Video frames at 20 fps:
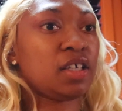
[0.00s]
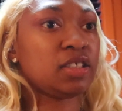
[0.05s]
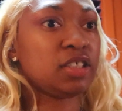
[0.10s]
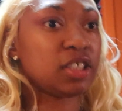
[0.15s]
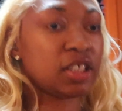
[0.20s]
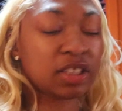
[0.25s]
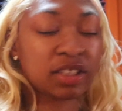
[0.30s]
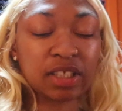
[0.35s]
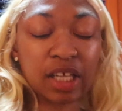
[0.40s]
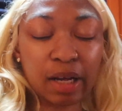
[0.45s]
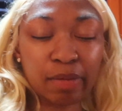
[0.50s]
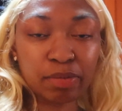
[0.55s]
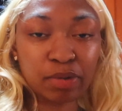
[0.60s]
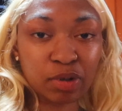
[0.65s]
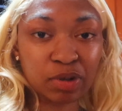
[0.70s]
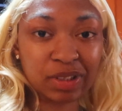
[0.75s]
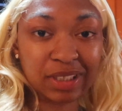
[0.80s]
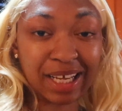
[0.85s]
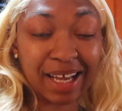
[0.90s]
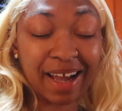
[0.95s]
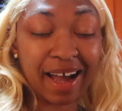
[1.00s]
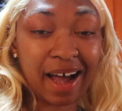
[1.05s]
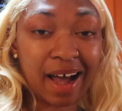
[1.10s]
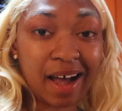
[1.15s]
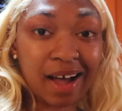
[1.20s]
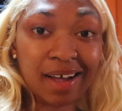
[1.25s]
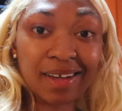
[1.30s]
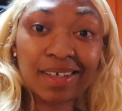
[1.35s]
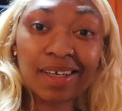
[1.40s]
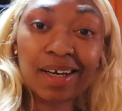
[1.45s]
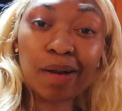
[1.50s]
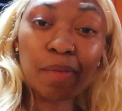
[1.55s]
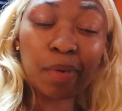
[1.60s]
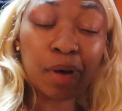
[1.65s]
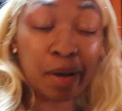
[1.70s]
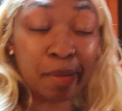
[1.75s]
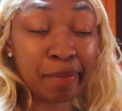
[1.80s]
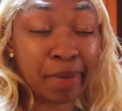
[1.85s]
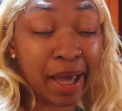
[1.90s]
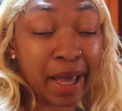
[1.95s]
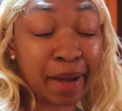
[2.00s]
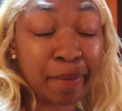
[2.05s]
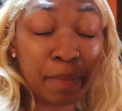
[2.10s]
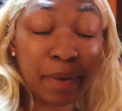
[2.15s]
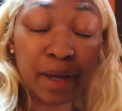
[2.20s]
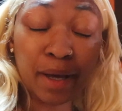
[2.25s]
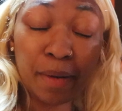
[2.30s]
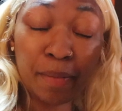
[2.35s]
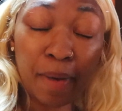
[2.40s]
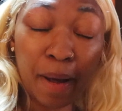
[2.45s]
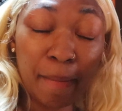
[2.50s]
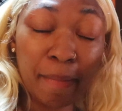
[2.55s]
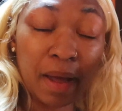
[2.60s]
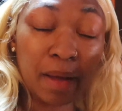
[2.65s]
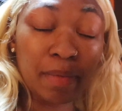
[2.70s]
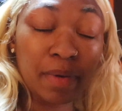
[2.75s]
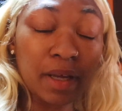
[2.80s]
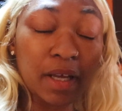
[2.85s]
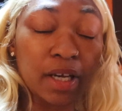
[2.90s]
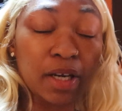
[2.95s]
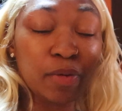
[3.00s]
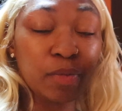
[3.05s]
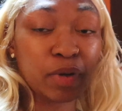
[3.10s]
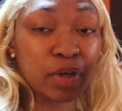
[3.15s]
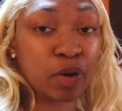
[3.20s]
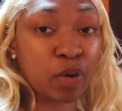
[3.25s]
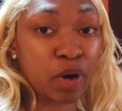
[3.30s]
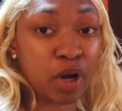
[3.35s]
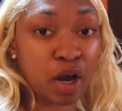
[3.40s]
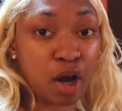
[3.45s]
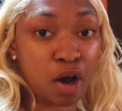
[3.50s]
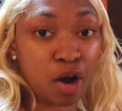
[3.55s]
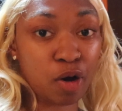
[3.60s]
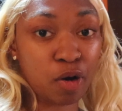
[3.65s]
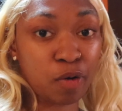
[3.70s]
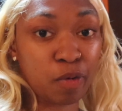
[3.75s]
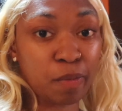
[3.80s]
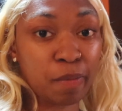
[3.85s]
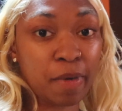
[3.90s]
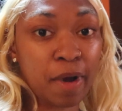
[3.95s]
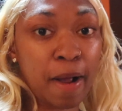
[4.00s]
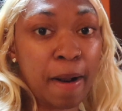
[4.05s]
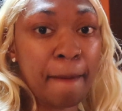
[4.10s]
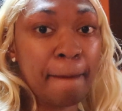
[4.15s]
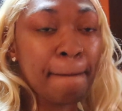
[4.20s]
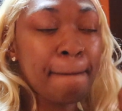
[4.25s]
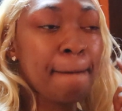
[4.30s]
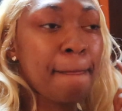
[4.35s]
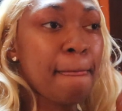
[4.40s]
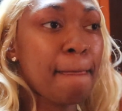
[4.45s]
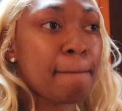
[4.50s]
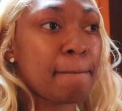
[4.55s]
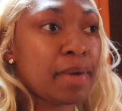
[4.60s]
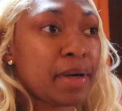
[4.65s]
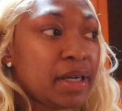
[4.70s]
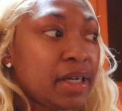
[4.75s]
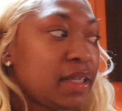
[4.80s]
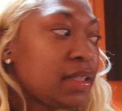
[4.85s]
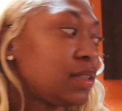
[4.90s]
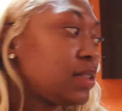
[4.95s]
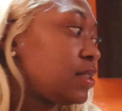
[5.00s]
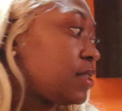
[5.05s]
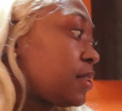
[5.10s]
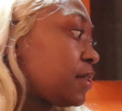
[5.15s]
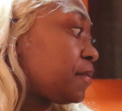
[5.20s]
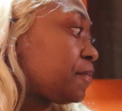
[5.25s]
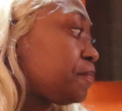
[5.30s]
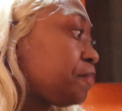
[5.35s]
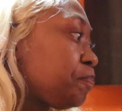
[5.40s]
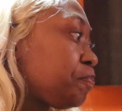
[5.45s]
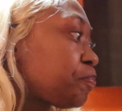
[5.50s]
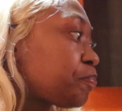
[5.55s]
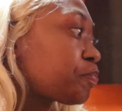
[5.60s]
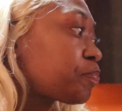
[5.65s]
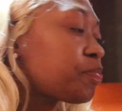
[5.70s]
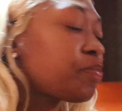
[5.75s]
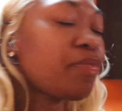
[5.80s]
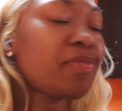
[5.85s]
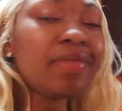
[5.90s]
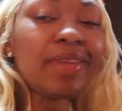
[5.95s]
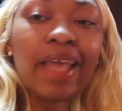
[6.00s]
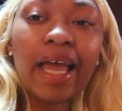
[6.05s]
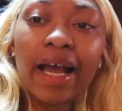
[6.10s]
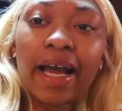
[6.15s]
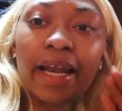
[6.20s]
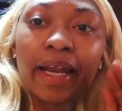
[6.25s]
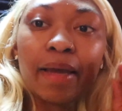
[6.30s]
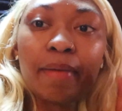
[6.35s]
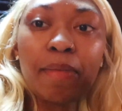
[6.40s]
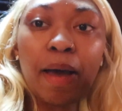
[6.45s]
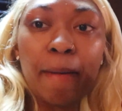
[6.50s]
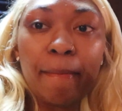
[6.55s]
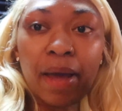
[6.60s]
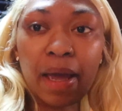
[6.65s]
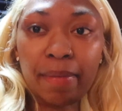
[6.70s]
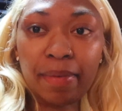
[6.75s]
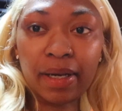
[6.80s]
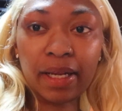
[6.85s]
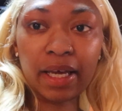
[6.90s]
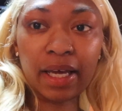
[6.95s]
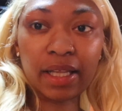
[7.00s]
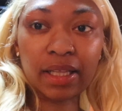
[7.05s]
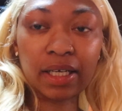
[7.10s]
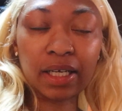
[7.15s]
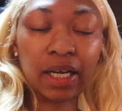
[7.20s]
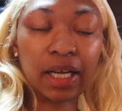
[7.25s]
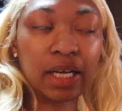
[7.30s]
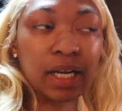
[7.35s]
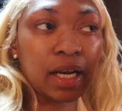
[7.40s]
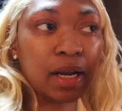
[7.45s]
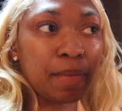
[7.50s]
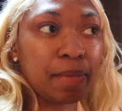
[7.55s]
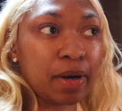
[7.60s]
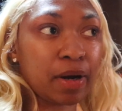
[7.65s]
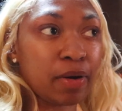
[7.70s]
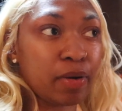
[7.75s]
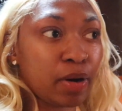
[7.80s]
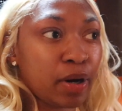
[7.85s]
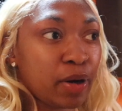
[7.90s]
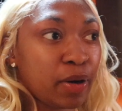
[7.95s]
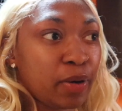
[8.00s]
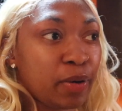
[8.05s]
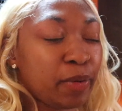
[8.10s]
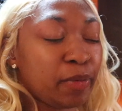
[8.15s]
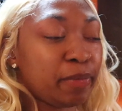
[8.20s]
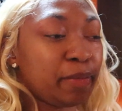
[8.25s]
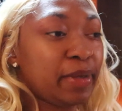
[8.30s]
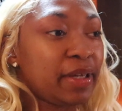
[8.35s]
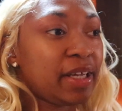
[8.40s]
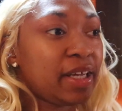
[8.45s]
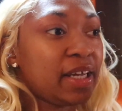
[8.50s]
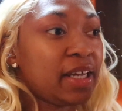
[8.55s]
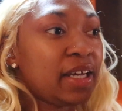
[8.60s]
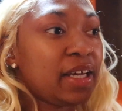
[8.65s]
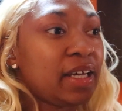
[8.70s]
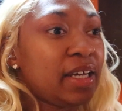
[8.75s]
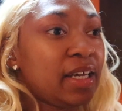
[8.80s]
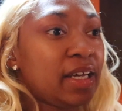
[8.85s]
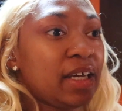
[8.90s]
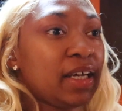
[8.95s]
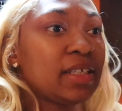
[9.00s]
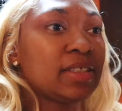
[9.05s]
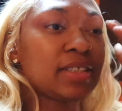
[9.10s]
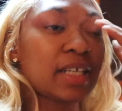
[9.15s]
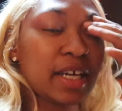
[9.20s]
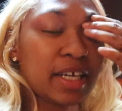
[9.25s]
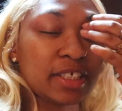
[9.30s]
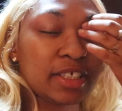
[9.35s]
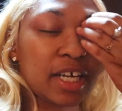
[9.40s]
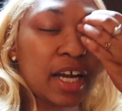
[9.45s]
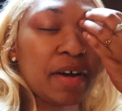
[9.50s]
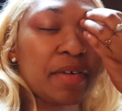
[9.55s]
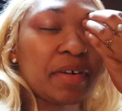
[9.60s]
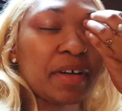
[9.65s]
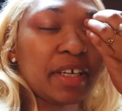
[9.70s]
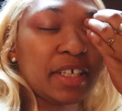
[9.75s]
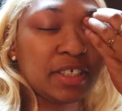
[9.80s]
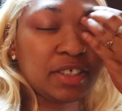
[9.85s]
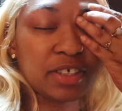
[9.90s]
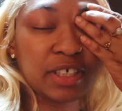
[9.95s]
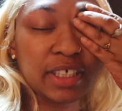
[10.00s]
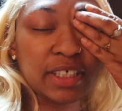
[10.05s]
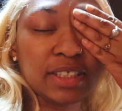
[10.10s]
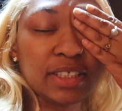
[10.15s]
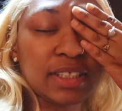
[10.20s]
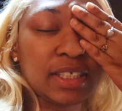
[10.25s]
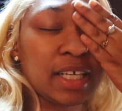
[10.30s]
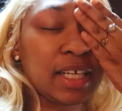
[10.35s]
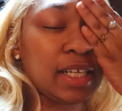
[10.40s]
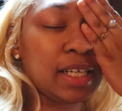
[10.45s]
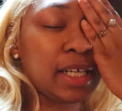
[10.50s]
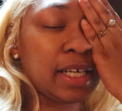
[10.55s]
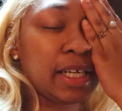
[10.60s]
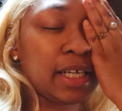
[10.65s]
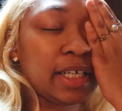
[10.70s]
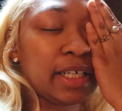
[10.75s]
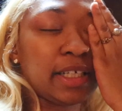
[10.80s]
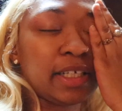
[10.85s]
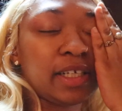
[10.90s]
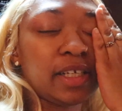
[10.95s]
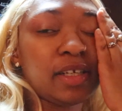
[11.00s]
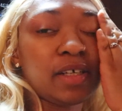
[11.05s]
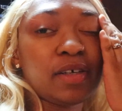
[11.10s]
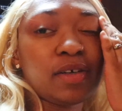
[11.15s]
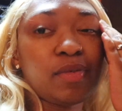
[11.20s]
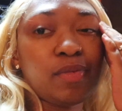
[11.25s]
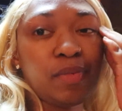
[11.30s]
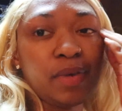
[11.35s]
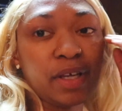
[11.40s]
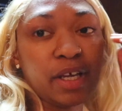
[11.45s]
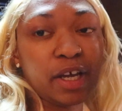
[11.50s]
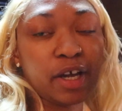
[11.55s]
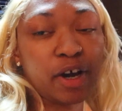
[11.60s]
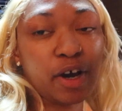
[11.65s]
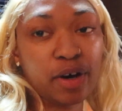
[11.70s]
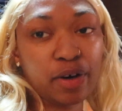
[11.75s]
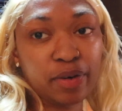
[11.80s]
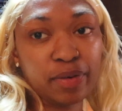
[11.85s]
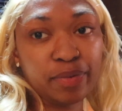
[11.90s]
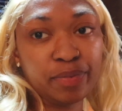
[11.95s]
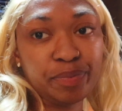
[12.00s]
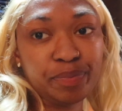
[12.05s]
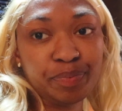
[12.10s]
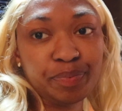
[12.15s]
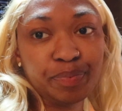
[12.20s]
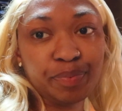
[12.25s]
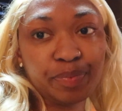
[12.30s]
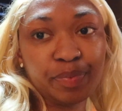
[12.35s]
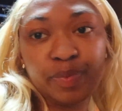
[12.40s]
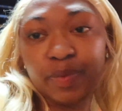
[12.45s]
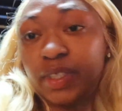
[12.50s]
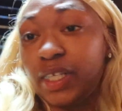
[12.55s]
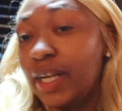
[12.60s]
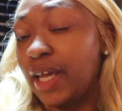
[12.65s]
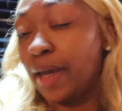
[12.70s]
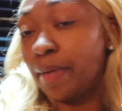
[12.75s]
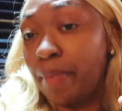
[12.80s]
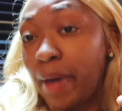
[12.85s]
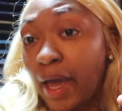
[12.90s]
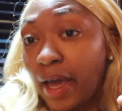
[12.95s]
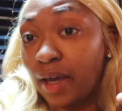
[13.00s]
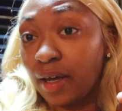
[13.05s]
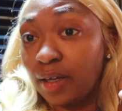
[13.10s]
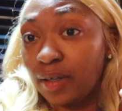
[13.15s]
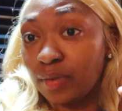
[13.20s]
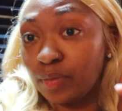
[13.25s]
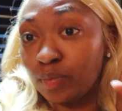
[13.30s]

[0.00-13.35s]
Just stop through, say hi, then I'm come back, pick up my baby, and then we're going home. But I gotta get my baby together, and then I'm gonna go home, take a shower, get dressed, and then we can go to the kickback.